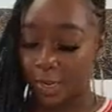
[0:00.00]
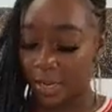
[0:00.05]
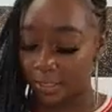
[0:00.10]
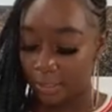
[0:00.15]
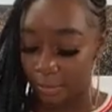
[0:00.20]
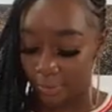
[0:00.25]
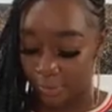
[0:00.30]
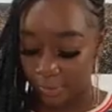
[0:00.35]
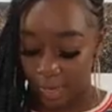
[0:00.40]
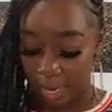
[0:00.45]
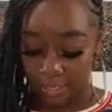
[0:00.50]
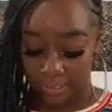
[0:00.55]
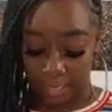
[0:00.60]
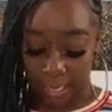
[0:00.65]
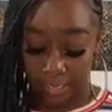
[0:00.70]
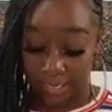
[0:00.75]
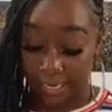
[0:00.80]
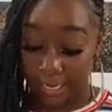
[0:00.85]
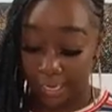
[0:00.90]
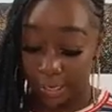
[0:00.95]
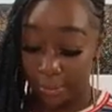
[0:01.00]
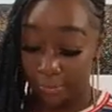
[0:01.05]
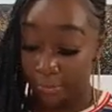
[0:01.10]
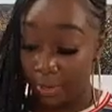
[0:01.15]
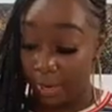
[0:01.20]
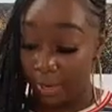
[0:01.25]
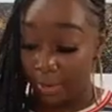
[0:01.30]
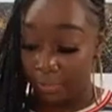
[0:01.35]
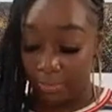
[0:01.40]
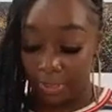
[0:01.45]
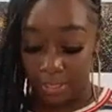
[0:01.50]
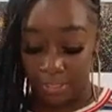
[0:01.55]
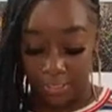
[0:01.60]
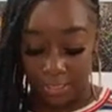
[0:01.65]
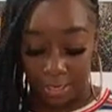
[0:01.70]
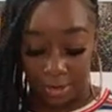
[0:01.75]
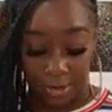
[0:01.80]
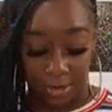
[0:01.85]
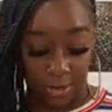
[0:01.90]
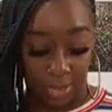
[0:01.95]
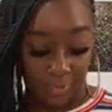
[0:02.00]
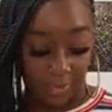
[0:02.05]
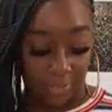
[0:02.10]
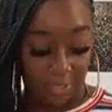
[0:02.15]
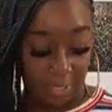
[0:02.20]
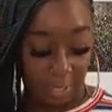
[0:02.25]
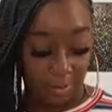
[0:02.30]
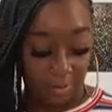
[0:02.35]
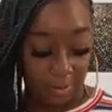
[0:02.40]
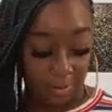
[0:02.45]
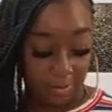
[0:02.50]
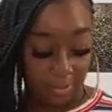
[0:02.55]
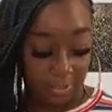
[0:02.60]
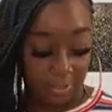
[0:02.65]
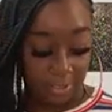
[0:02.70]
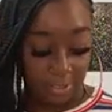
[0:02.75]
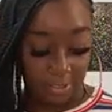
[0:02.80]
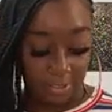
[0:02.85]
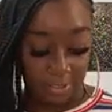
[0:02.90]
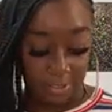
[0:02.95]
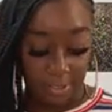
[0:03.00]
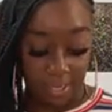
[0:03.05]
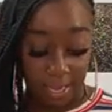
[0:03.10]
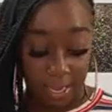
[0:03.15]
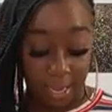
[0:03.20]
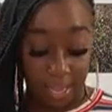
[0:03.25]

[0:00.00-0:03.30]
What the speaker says: what I told you guys, I can't compare them because they don't all have the same number of digits.